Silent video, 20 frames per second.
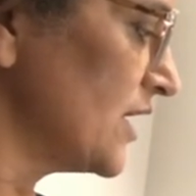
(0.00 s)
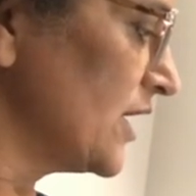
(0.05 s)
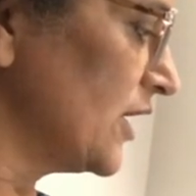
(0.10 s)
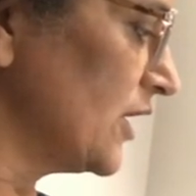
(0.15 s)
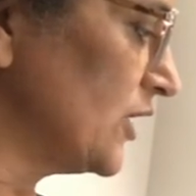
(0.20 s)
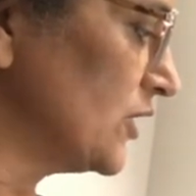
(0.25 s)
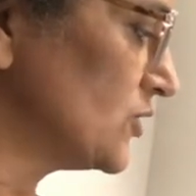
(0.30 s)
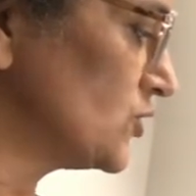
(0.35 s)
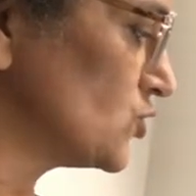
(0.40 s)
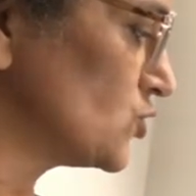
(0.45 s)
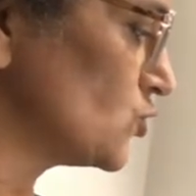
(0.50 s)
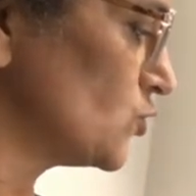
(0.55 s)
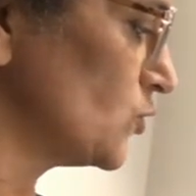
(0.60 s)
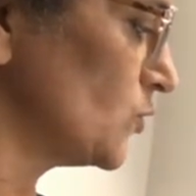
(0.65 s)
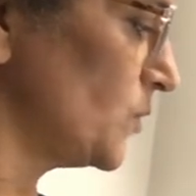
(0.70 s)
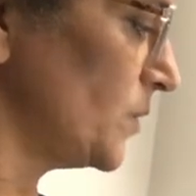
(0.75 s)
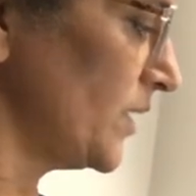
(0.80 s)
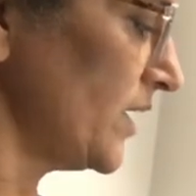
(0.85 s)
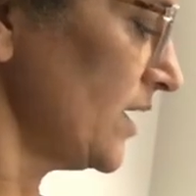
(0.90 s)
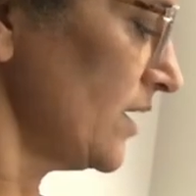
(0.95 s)
it
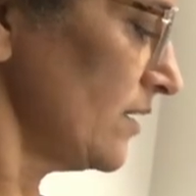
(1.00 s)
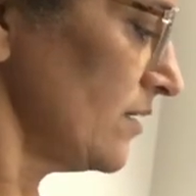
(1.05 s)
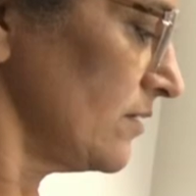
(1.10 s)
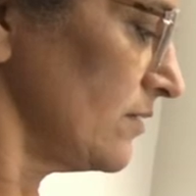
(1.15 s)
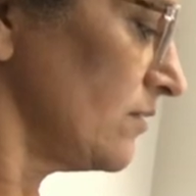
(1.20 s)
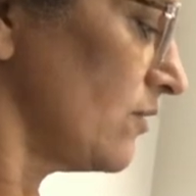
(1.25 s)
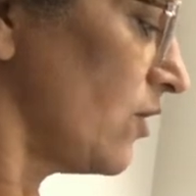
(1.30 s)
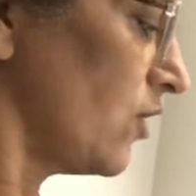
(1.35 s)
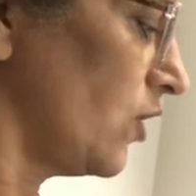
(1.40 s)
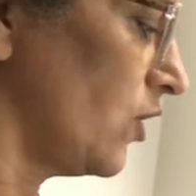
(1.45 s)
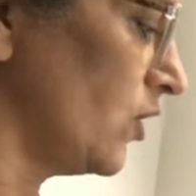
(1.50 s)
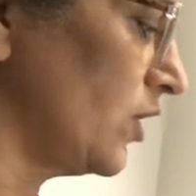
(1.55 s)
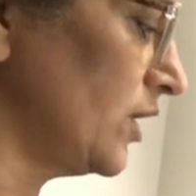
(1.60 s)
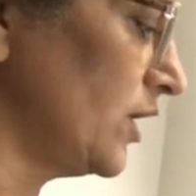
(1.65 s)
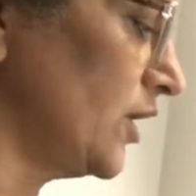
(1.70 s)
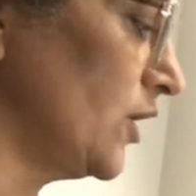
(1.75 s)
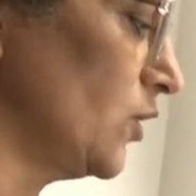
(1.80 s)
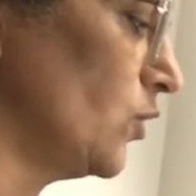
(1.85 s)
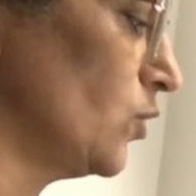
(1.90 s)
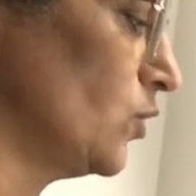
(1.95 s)
should be all
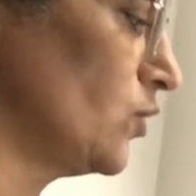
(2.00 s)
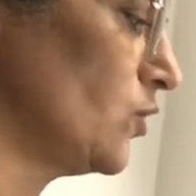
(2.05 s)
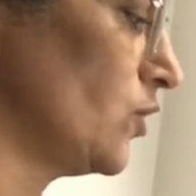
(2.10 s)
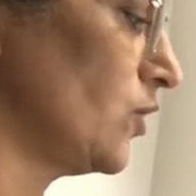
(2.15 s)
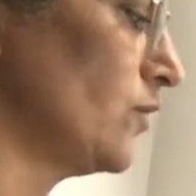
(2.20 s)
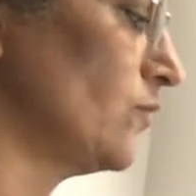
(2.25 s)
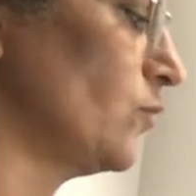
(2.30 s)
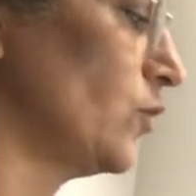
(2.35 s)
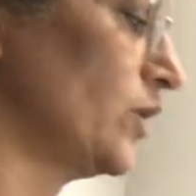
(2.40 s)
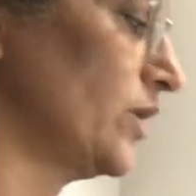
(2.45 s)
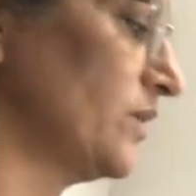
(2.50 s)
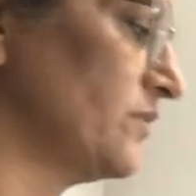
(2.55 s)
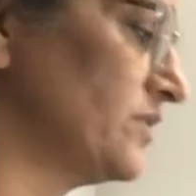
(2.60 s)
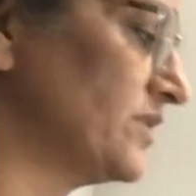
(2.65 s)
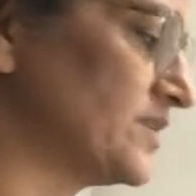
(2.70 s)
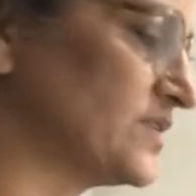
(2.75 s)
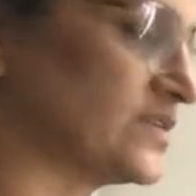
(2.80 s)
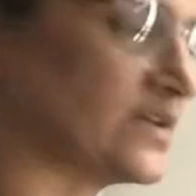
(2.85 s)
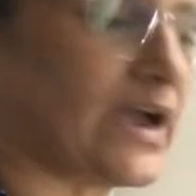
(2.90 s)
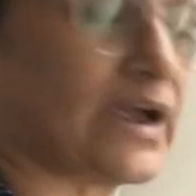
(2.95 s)
alone on whatever
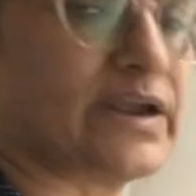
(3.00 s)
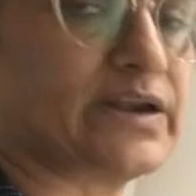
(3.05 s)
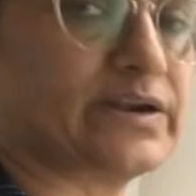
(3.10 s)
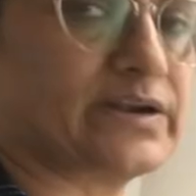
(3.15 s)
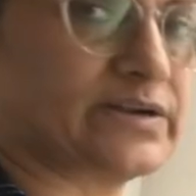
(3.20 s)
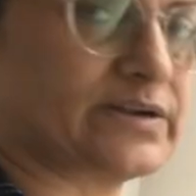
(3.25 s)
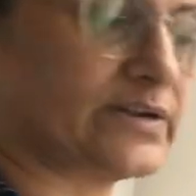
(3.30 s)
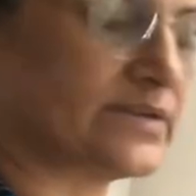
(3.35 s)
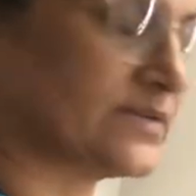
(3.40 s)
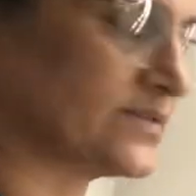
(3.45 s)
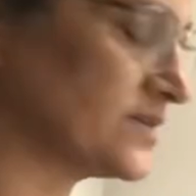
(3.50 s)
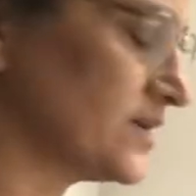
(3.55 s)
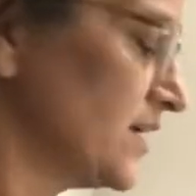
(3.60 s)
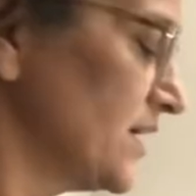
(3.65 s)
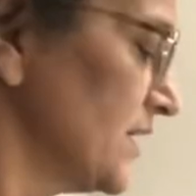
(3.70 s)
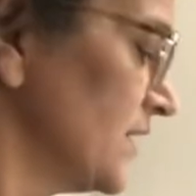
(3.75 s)
side it is.